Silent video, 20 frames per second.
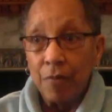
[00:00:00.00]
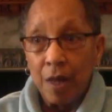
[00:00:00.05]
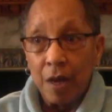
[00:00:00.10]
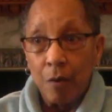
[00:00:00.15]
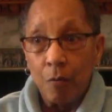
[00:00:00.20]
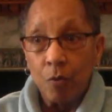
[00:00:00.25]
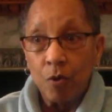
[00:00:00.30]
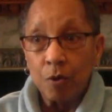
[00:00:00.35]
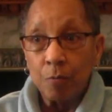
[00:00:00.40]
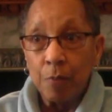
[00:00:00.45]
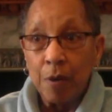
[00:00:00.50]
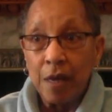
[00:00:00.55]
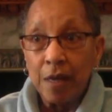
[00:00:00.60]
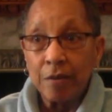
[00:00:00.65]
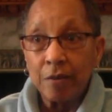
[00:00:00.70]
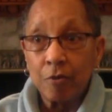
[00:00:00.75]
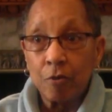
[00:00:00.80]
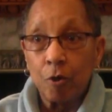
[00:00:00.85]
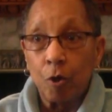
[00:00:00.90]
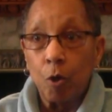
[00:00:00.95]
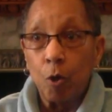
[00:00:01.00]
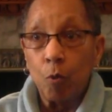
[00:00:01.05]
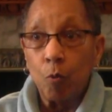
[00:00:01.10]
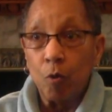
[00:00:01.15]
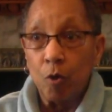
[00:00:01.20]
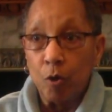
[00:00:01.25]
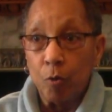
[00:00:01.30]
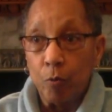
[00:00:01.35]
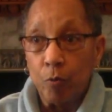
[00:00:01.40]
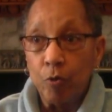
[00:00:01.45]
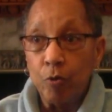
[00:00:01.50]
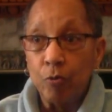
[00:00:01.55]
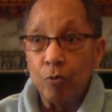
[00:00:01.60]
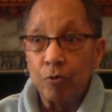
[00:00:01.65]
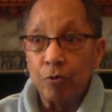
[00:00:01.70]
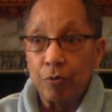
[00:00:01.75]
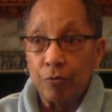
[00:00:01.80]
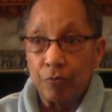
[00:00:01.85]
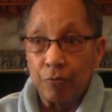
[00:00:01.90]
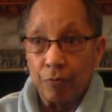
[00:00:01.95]
That was Pascal
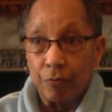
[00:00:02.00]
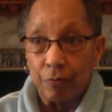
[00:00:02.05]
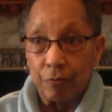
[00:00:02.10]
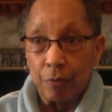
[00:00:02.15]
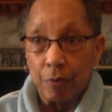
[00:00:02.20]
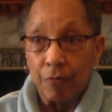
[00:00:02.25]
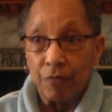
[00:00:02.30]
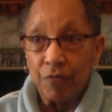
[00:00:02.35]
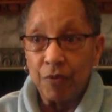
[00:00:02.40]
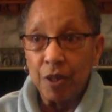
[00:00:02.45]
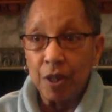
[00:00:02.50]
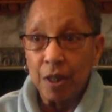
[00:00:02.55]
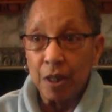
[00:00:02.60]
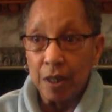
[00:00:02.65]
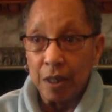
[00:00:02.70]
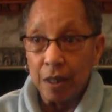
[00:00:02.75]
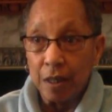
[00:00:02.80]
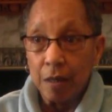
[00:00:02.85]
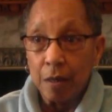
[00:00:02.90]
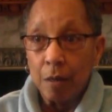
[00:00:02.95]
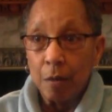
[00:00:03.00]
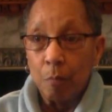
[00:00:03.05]
LaRue's Finley.